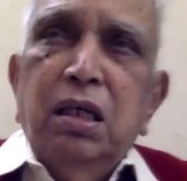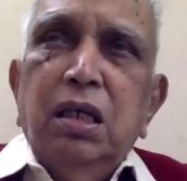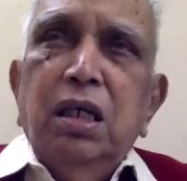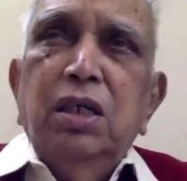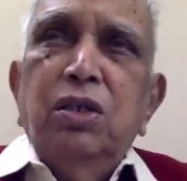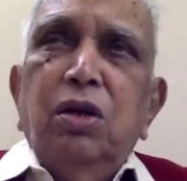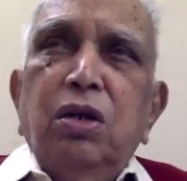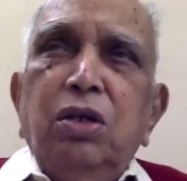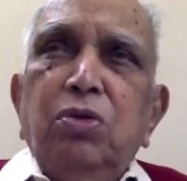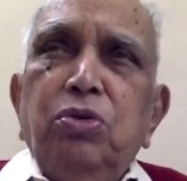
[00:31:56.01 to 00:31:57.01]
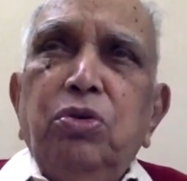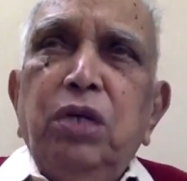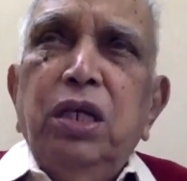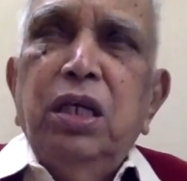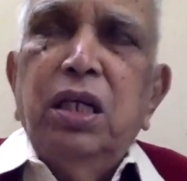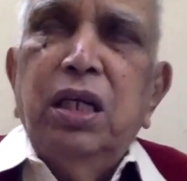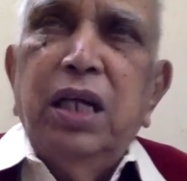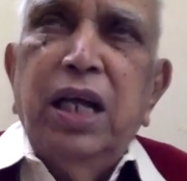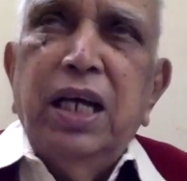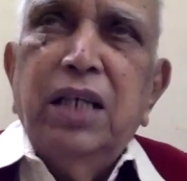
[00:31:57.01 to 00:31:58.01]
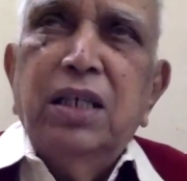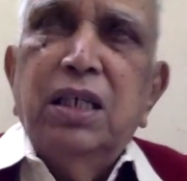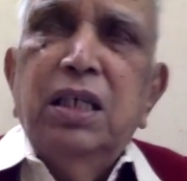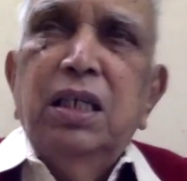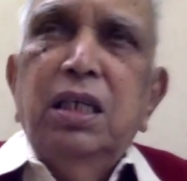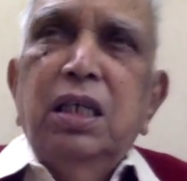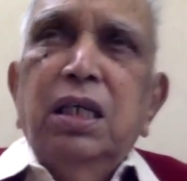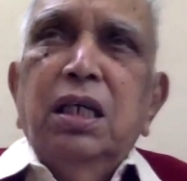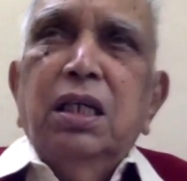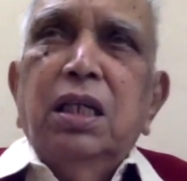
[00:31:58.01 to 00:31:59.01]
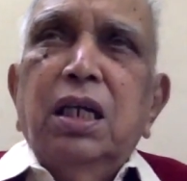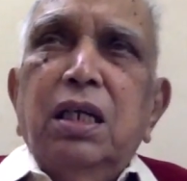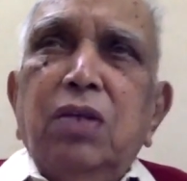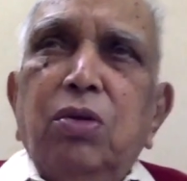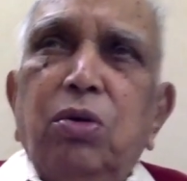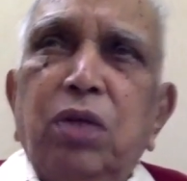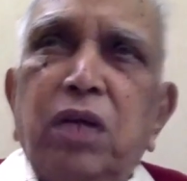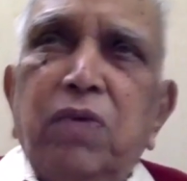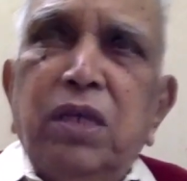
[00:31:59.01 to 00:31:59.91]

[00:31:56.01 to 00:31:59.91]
It is not usually realized that though there were